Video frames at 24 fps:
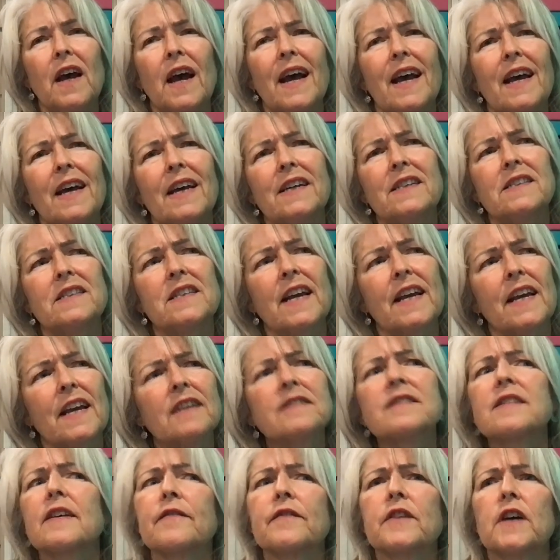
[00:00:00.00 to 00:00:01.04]
And I
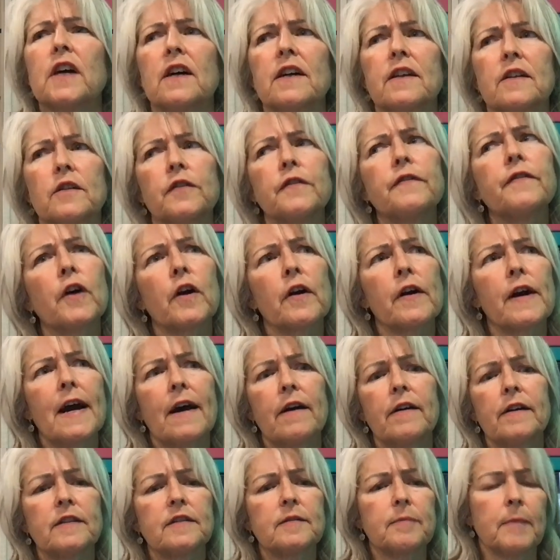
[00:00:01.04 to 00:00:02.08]
guess I've gone as far
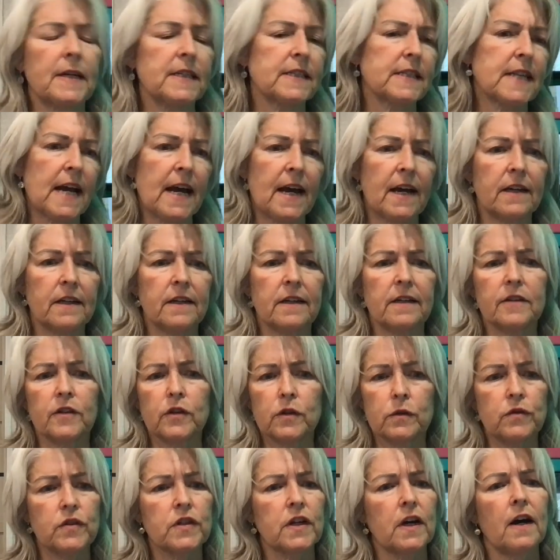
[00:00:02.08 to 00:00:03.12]
out as Montana,
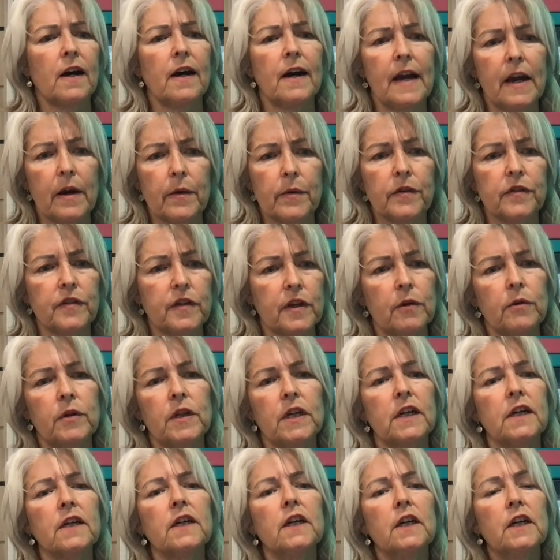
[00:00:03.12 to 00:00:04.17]
Utah,
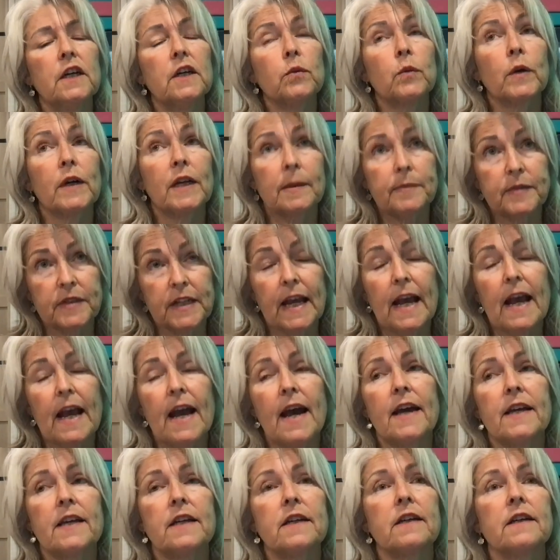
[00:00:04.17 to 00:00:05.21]
Arizona, went up to
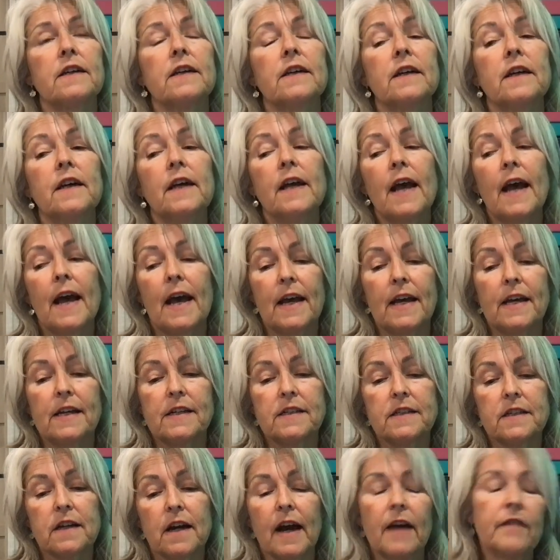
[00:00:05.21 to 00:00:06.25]
Canada.
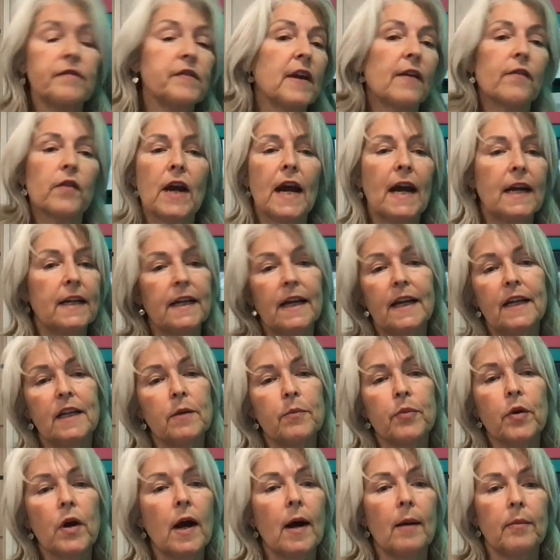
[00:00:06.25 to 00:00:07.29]
And I've never had any
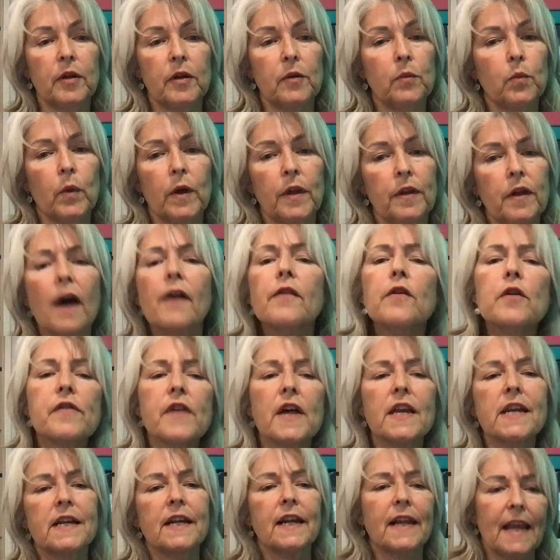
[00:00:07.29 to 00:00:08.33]
problem with, other
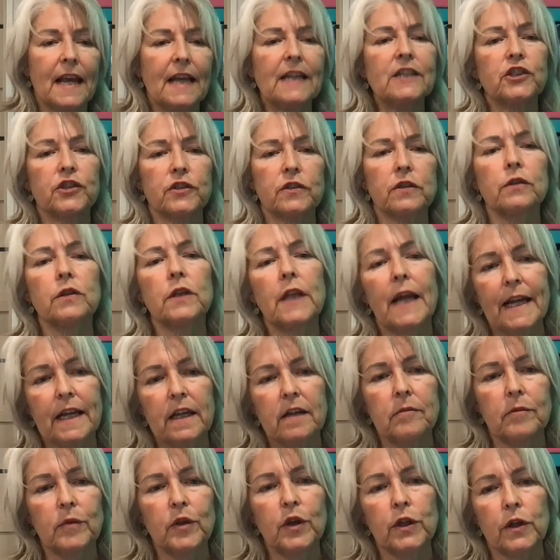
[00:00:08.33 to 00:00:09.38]
than an occasional,
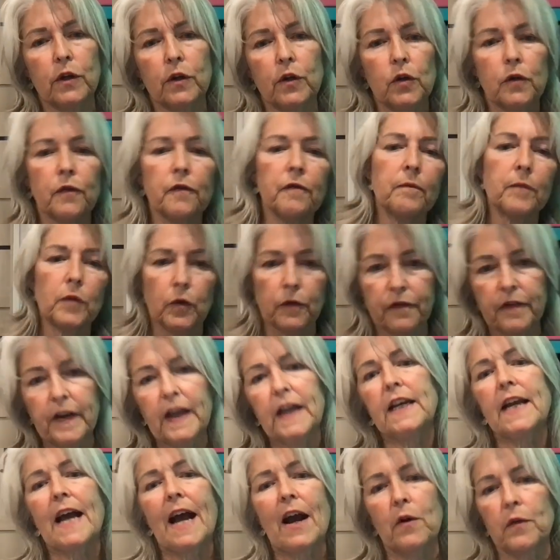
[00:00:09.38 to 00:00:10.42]
you
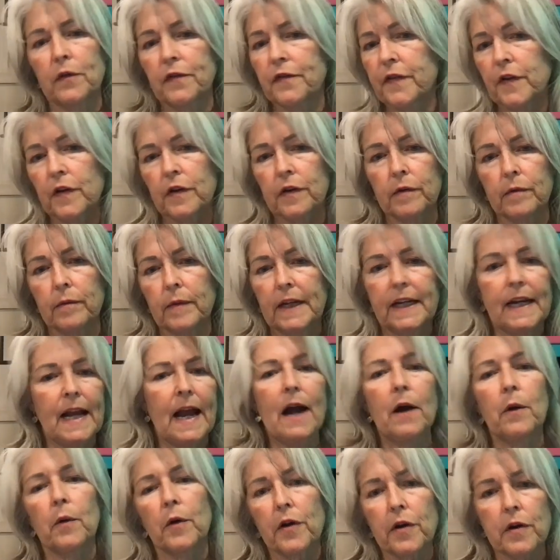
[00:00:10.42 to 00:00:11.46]
fade out for an
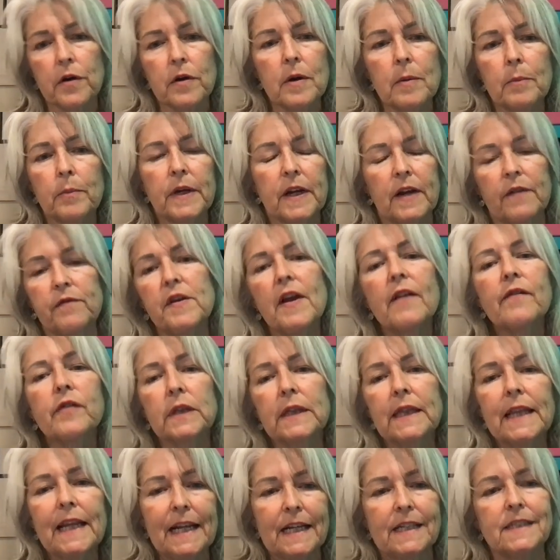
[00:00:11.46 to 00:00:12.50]
hour, but I've never
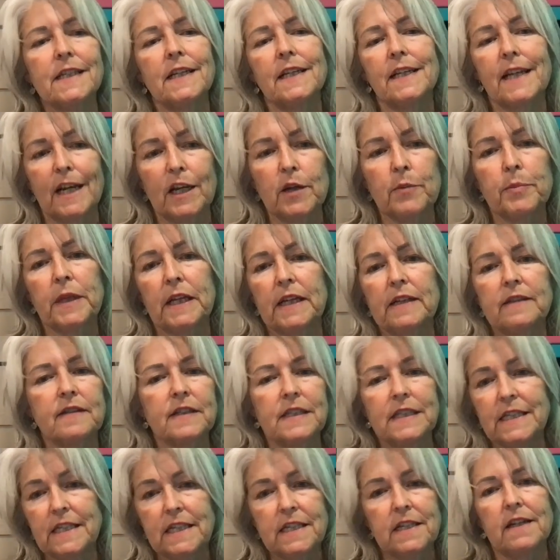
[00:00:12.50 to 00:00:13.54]
landed any place
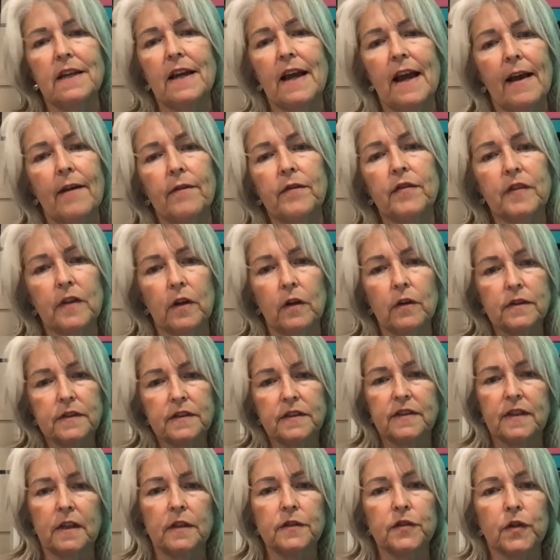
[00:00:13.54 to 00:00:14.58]
that didn't have cell
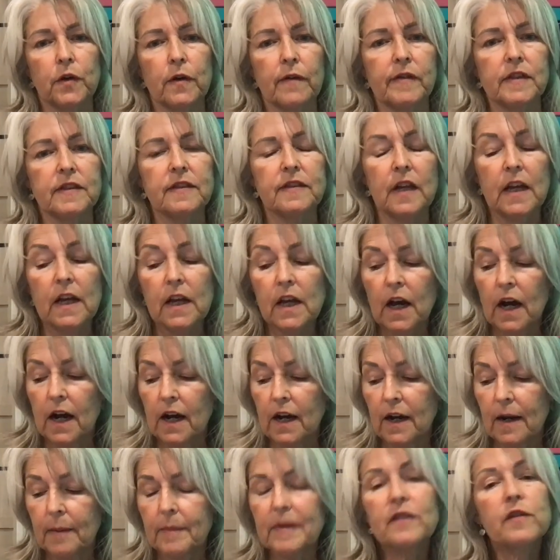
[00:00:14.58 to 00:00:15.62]
service.
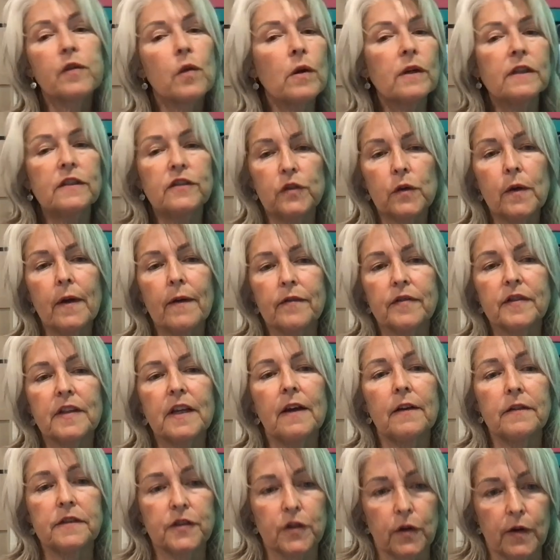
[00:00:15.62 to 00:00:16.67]
As long as you have
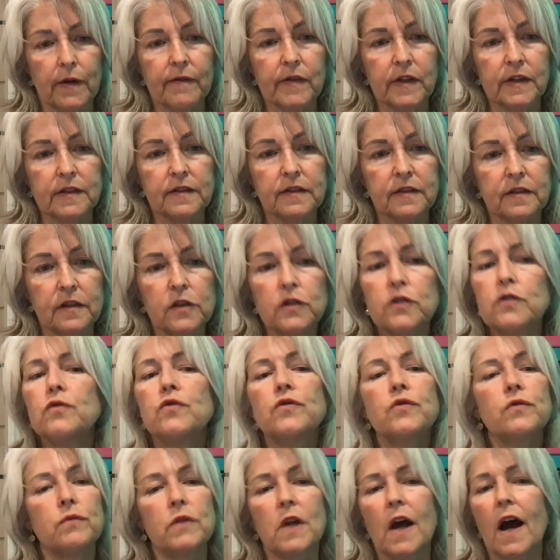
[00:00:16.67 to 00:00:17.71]
cell service, you
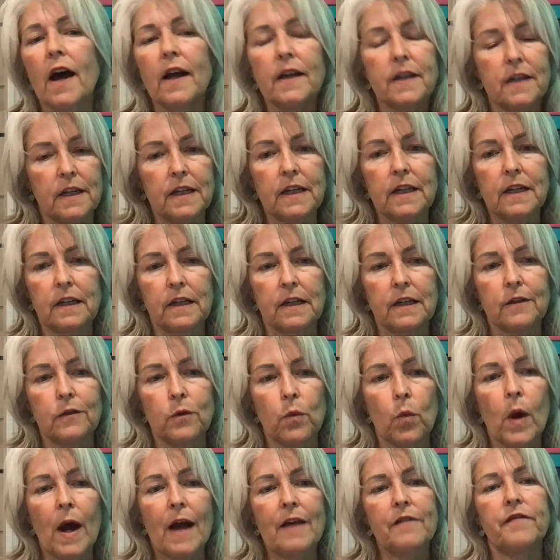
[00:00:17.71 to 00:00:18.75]
do not need
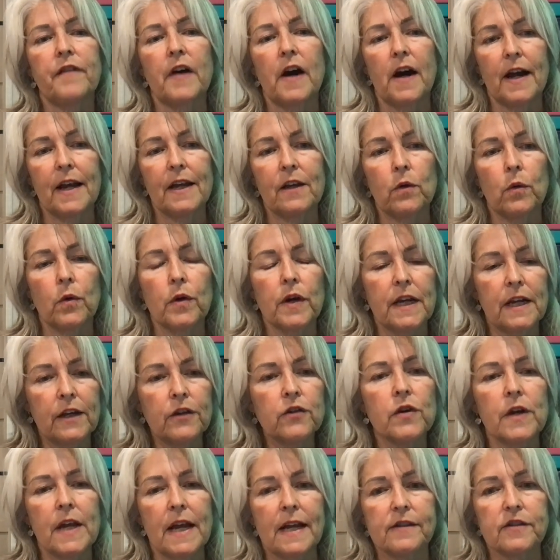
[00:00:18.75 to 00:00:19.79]
Wi-Fi or
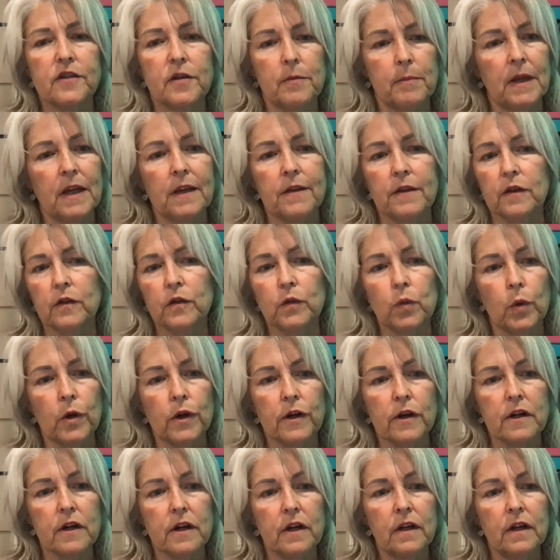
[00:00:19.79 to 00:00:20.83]
internet to make this
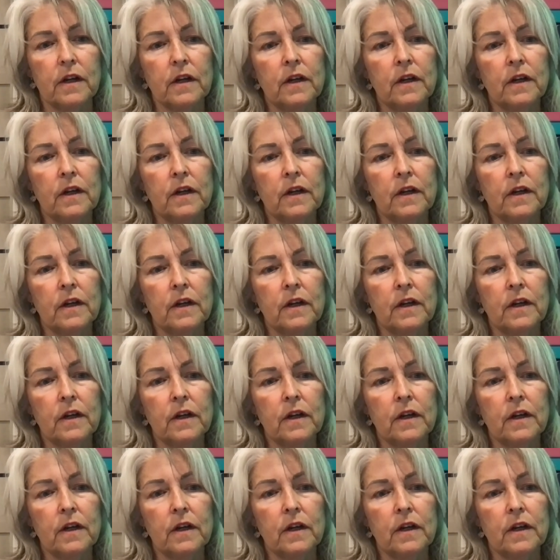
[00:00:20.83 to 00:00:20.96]
work.